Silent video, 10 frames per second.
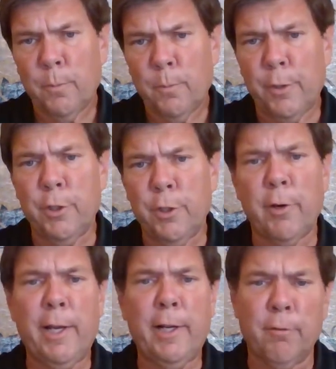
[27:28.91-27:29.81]
with
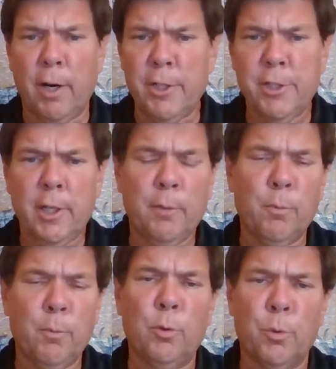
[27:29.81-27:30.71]
Ukraine and Russia, and
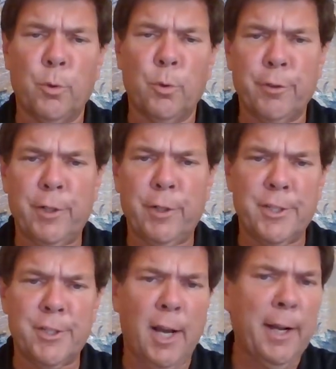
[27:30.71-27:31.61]
World War III
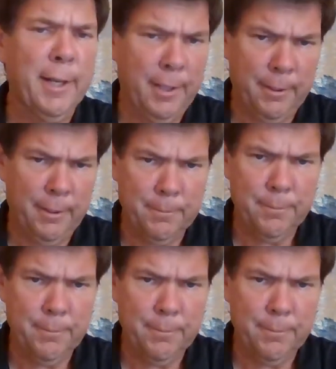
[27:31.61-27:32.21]
has not hit,